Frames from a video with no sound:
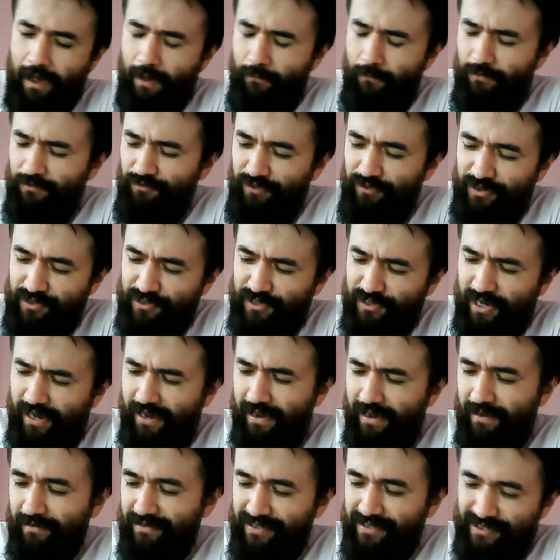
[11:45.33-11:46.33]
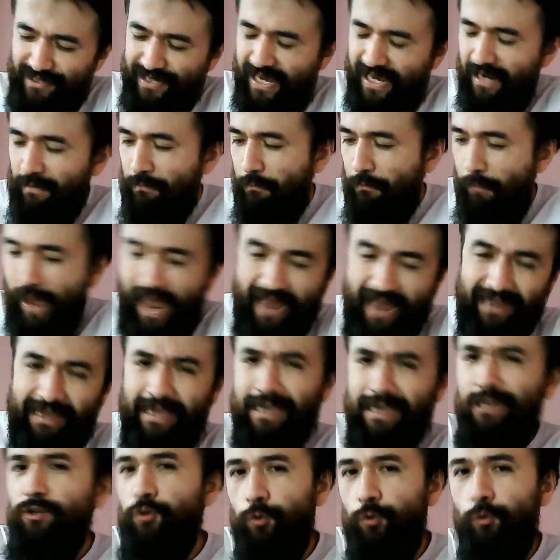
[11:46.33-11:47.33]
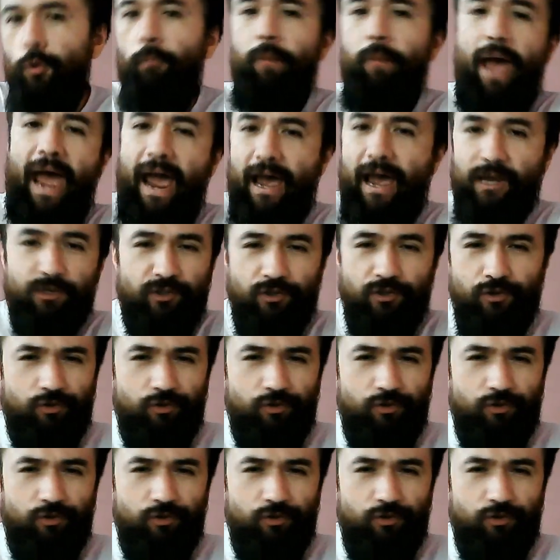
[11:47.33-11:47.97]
this descent back into the past